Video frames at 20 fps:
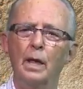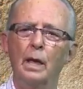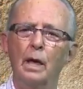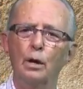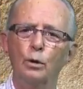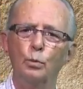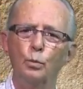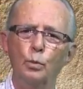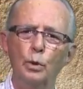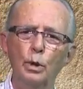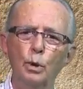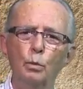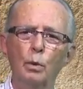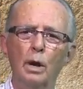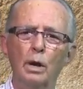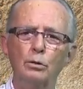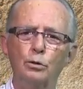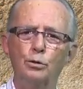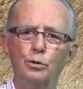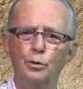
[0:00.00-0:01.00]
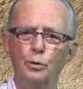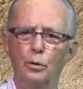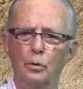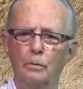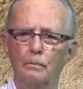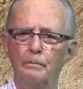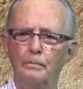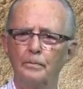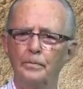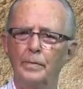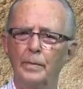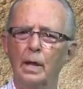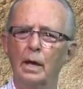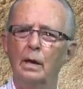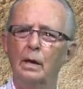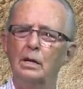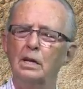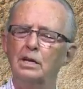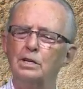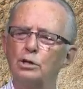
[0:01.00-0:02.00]
and we went through.
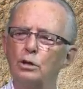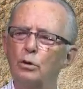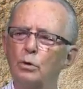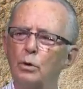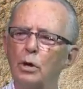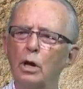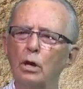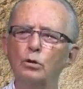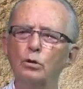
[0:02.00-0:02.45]
He's looking